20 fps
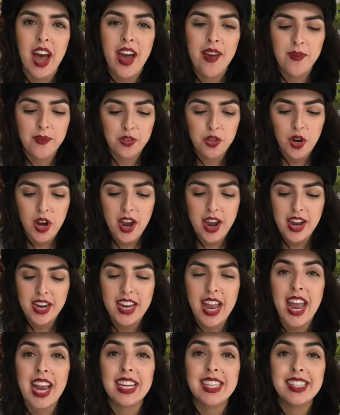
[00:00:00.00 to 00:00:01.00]
I'm
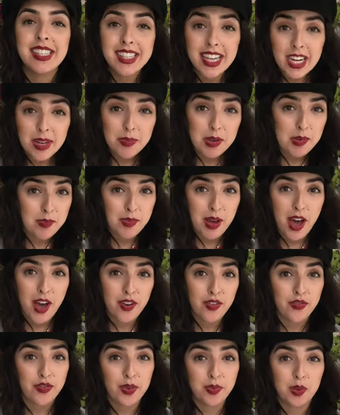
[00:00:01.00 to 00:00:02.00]
trying a cinnamon
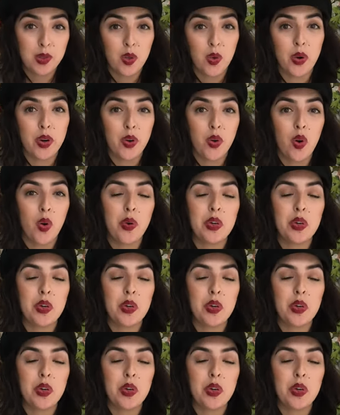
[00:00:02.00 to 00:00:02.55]
bun from Glory Hole,